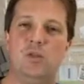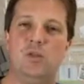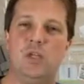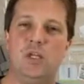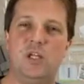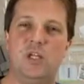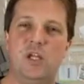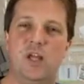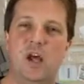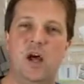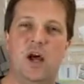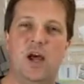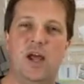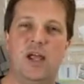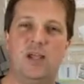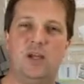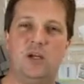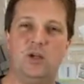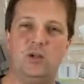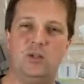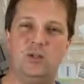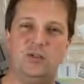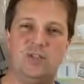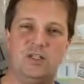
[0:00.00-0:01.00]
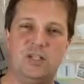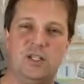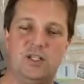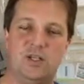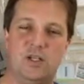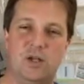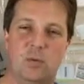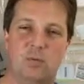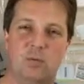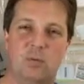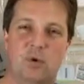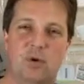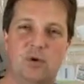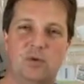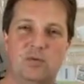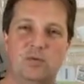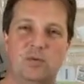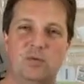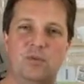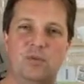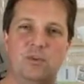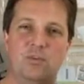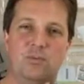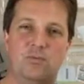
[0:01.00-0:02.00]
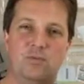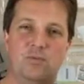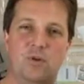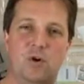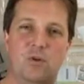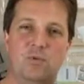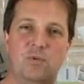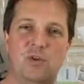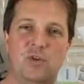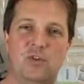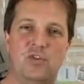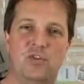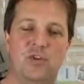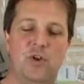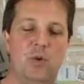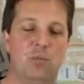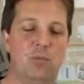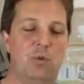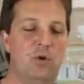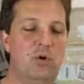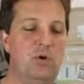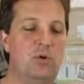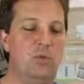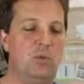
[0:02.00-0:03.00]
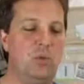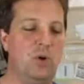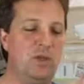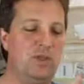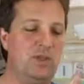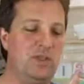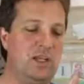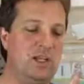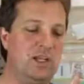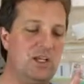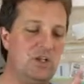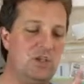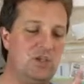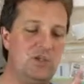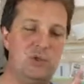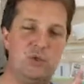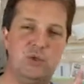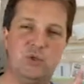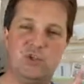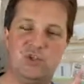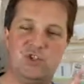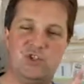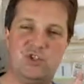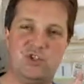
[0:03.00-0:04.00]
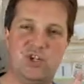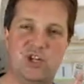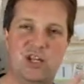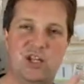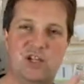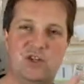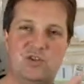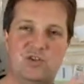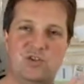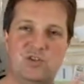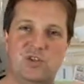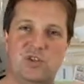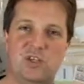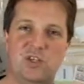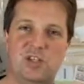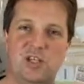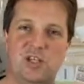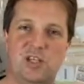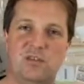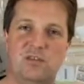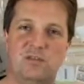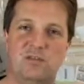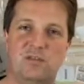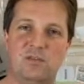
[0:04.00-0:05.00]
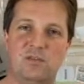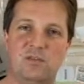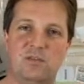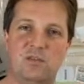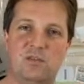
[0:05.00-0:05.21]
The ILD number, the firmness number, what they can do is change the